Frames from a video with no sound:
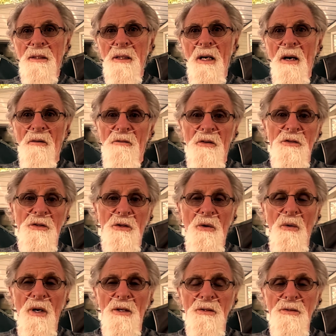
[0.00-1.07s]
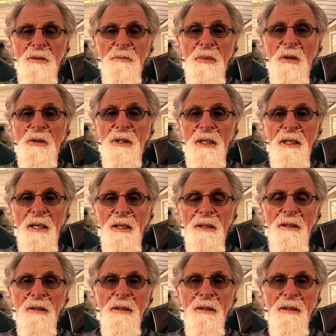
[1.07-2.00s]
our vision quest, building it.